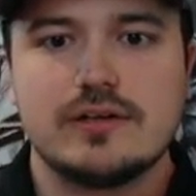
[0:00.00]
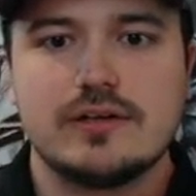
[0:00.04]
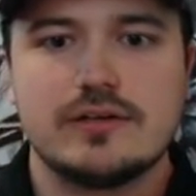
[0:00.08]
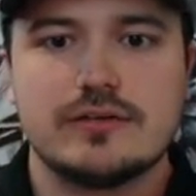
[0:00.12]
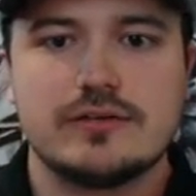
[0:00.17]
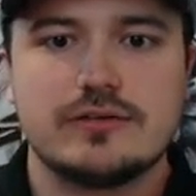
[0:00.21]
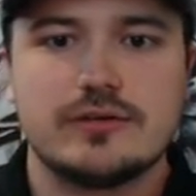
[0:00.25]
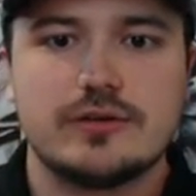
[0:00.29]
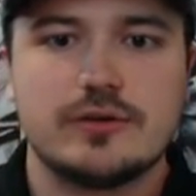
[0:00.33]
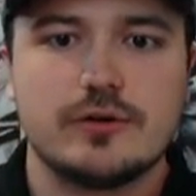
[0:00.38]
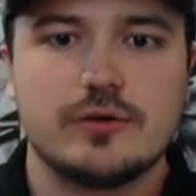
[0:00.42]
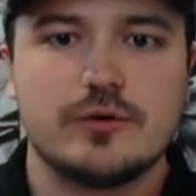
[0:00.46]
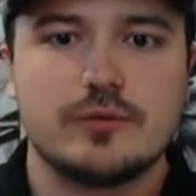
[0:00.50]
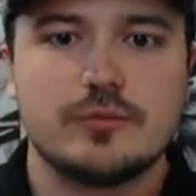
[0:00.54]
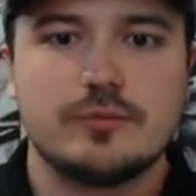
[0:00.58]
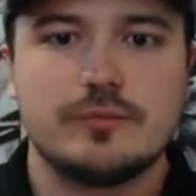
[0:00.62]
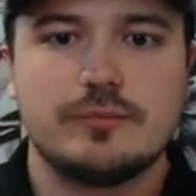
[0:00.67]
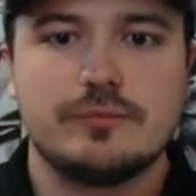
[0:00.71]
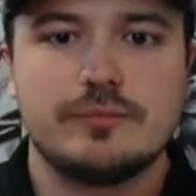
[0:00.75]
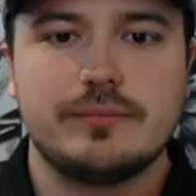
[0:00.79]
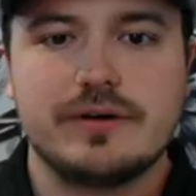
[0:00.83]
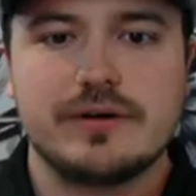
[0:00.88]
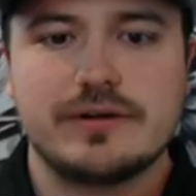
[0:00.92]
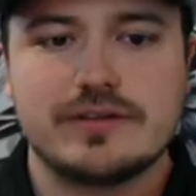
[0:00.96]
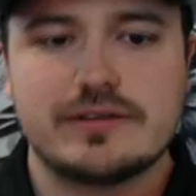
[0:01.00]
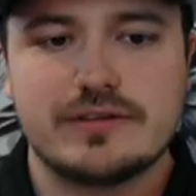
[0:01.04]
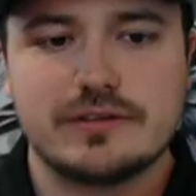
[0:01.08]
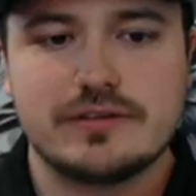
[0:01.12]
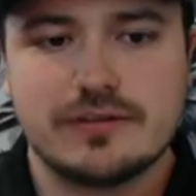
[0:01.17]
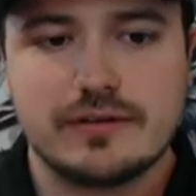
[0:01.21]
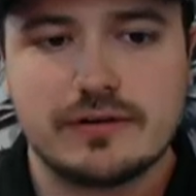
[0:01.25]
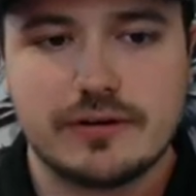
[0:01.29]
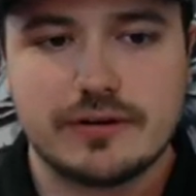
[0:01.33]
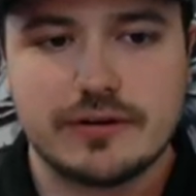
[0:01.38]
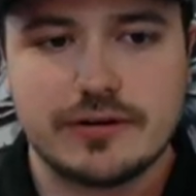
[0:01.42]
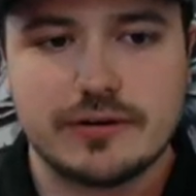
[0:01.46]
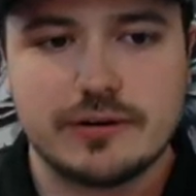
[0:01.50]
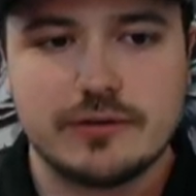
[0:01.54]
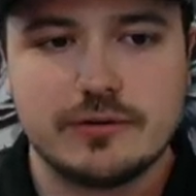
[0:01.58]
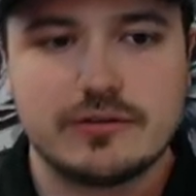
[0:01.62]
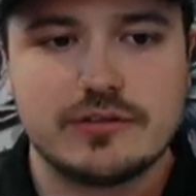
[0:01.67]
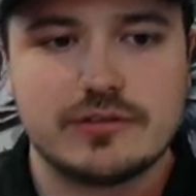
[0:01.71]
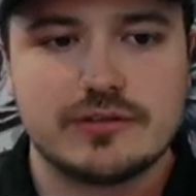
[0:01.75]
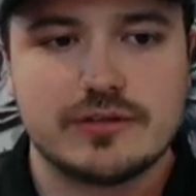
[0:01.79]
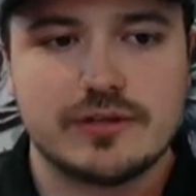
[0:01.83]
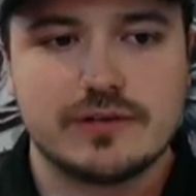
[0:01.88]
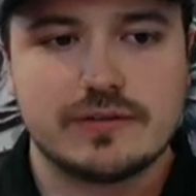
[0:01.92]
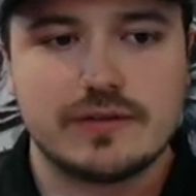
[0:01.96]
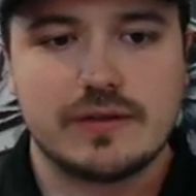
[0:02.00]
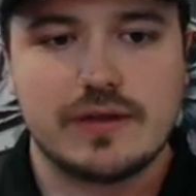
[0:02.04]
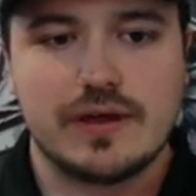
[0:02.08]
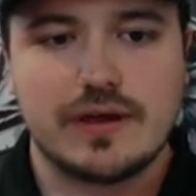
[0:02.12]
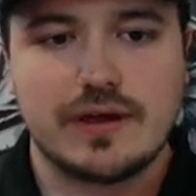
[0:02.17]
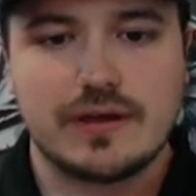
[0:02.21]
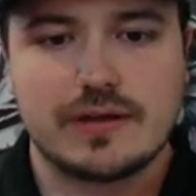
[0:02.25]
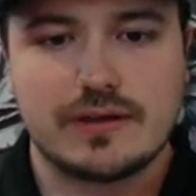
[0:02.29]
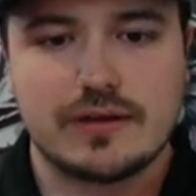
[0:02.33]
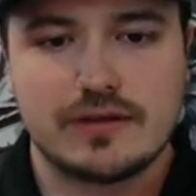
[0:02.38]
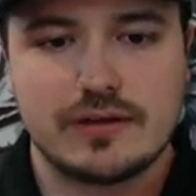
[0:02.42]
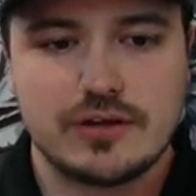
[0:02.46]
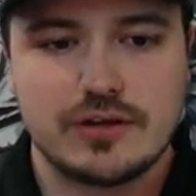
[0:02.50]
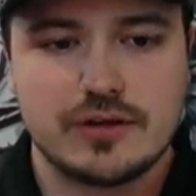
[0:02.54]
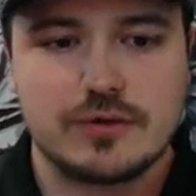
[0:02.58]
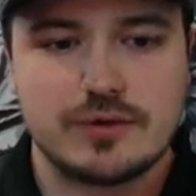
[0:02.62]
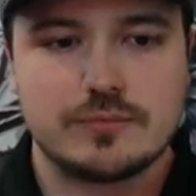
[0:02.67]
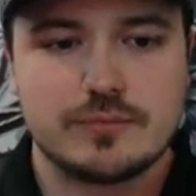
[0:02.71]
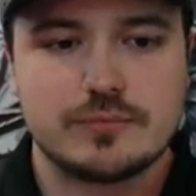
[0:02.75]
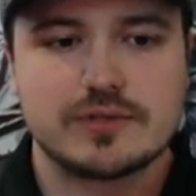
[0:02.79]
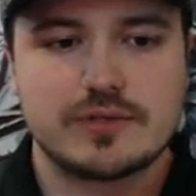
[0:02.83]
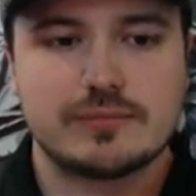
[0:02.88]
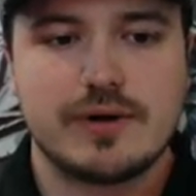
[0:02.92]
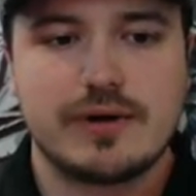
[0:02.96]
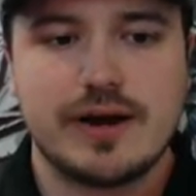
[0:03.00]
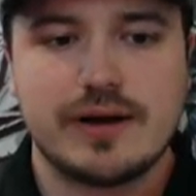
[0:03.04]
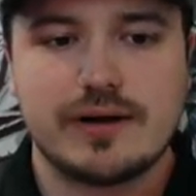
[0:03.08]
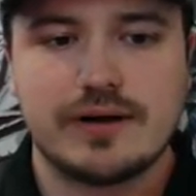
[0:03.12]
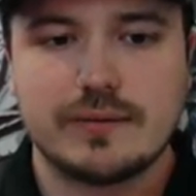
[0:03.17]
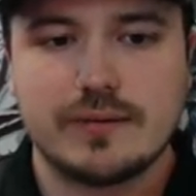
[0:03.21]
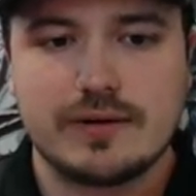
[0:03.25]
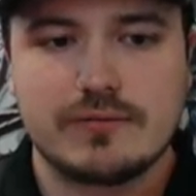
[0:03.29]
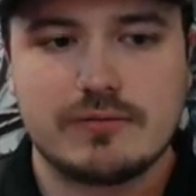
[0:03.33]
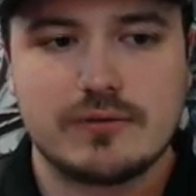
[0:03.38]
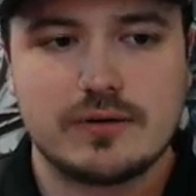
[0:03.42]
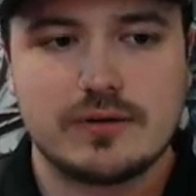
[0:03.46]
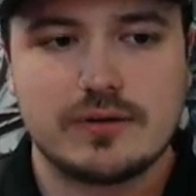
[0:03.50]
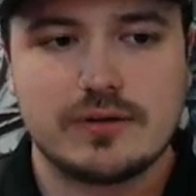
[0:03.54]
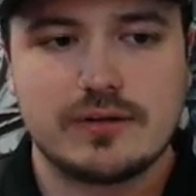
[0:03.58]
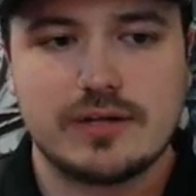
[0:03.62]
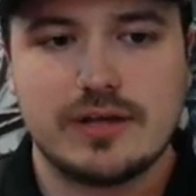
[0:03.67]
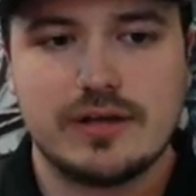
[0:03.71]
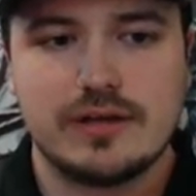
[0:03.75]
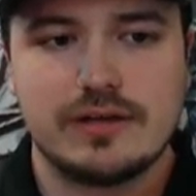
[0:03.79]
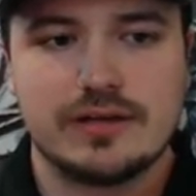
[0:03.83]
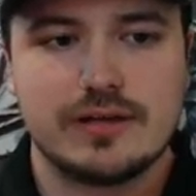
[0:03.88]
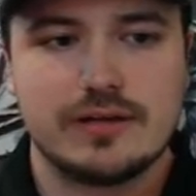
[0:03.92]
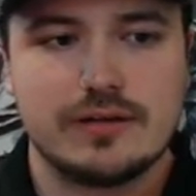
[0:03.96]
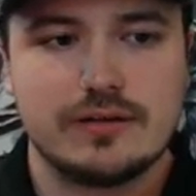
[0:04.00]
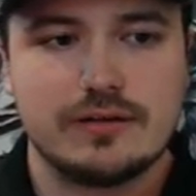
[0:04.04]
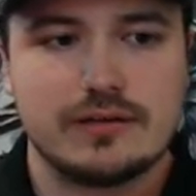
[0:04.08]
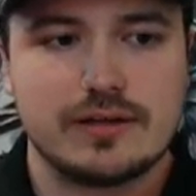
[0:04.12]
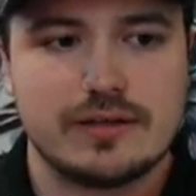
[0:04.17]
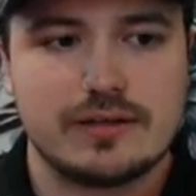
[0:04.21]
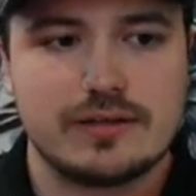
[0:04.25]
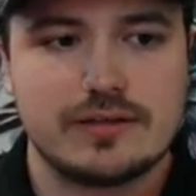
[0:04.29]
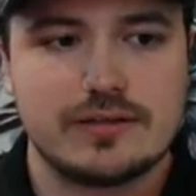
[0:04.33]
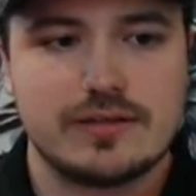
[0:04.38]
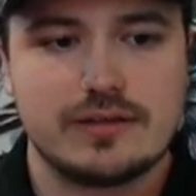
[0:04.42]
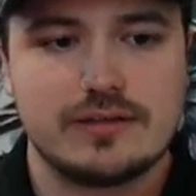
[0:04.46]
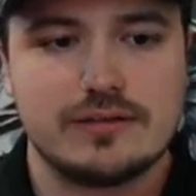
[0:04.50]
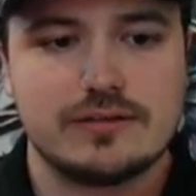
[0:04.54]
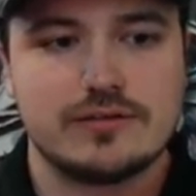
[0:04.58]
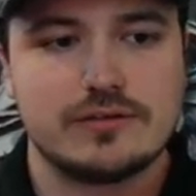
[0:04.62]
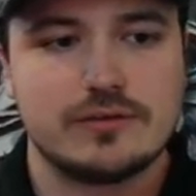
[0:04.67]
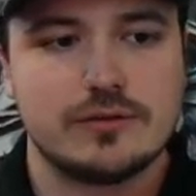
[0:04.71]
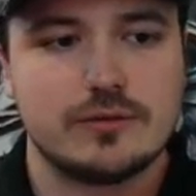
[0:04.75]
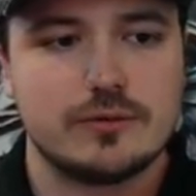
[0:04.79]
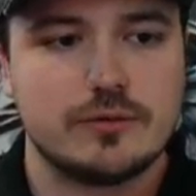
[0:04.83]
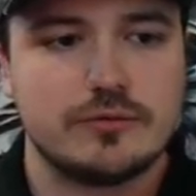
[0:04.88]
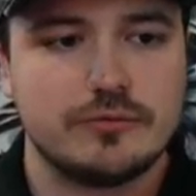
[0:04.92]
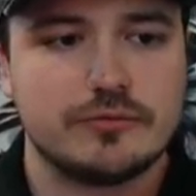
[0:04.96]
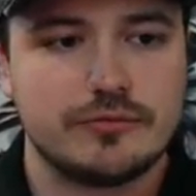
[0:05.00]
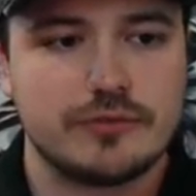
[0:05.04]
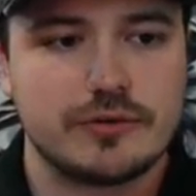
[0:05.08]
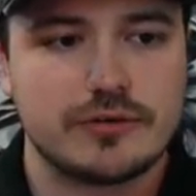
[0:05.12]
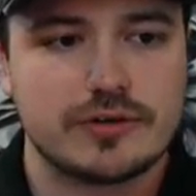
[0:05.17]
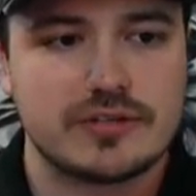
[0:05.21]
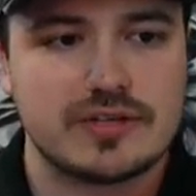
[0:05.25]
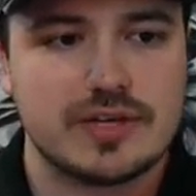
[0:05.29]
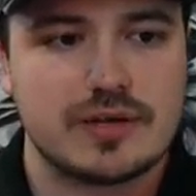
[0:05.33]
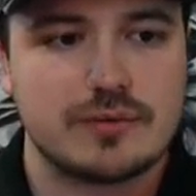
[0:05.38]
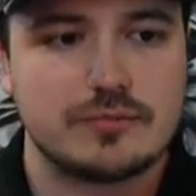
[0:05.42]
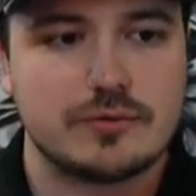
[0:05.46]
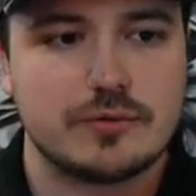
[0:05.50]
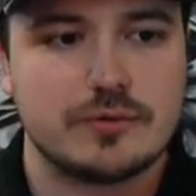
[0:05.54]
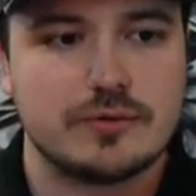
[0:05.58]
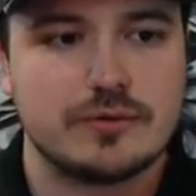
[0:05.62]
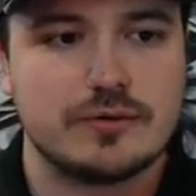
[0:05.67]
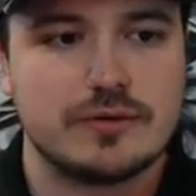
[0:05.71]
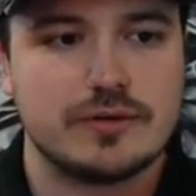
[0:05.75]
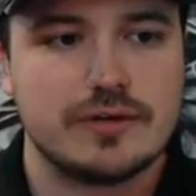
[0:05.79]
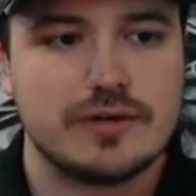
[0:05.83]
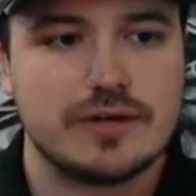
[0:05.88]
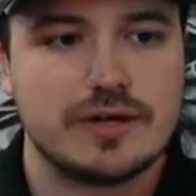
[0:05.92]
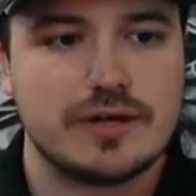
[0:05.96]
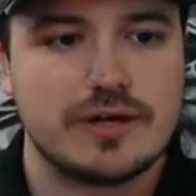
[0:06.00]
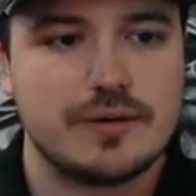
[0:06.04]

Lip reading: And so merits are used to unlock some higher level guild content. So for example,